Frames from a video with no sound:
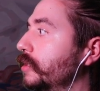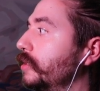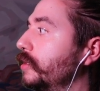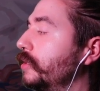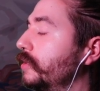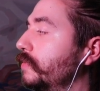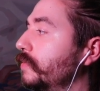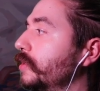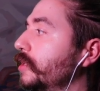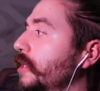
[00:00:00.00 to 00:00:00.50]

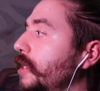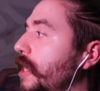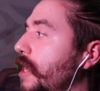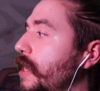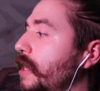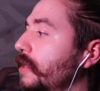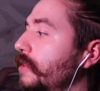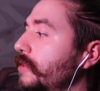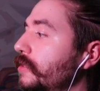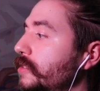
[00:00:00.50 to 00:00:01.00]
can run like
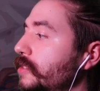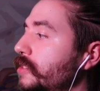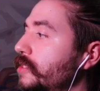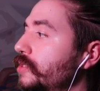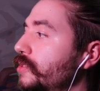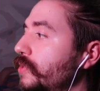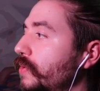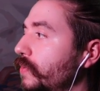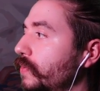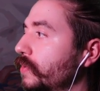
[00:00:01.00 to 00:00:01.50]
Agatha's
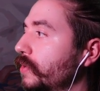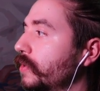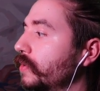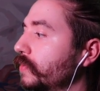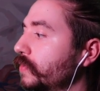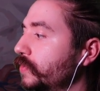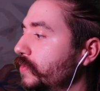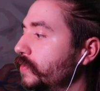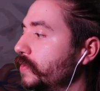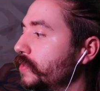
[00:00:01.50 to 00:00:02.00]
Soul
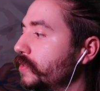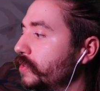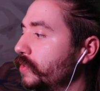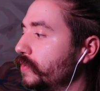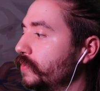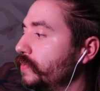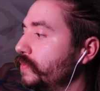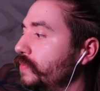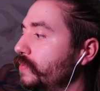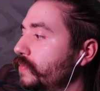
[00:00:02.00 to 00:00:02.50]
Cauldron
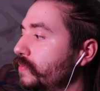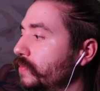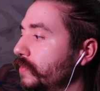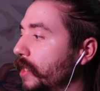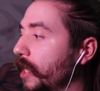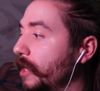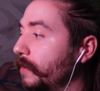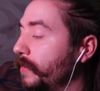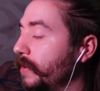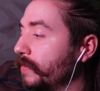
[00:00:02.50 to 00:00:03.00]
2. A
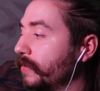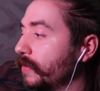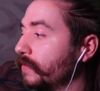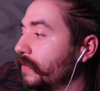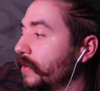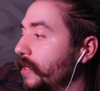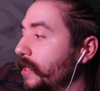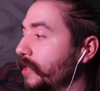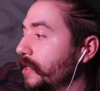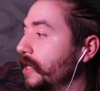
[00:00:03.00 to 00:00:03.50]
lot of people are
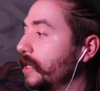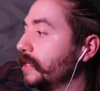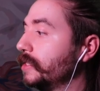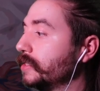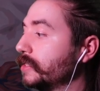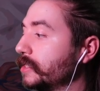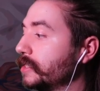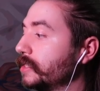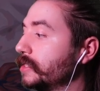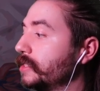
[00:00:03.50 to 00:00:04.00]
running that in
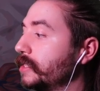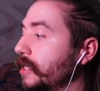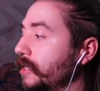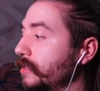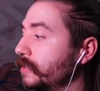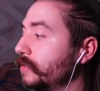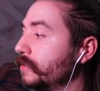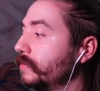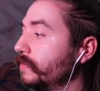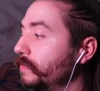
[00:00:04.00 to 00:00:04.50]

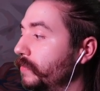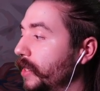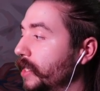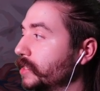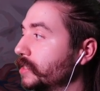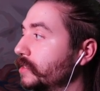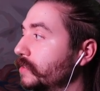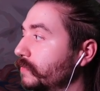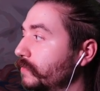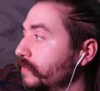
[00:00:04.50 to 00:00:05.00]
standard
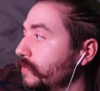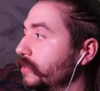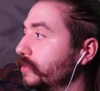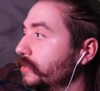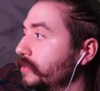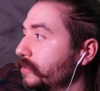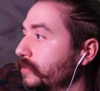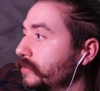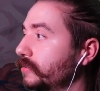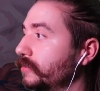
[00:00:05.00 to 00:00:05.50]
best of
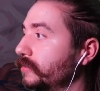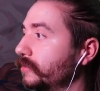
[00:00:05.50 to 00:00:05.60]
1.